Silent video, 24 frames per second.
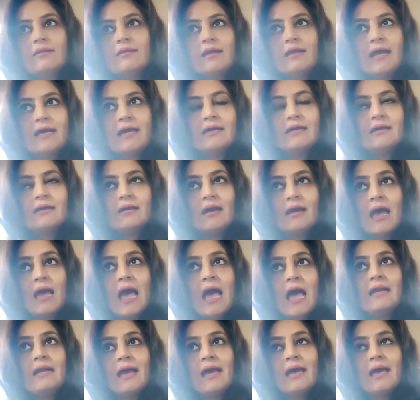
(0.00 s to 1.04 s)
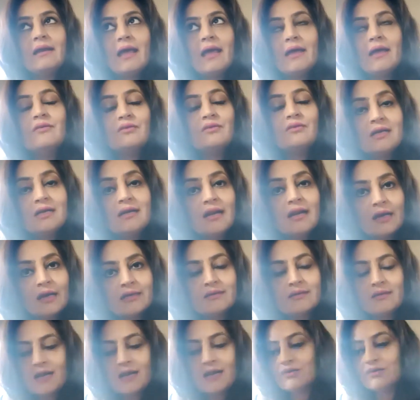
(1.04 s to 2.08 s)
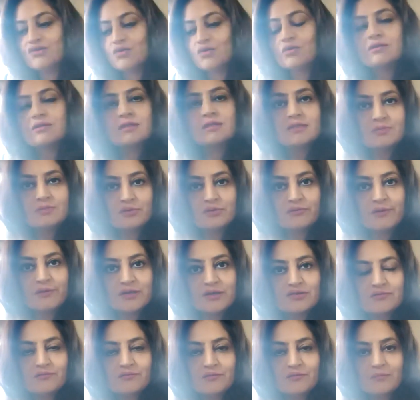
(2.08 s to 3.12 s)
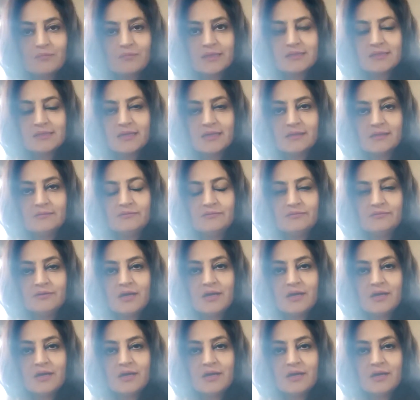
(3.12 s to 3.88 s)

that I and really lucky that I chose this profession for myself.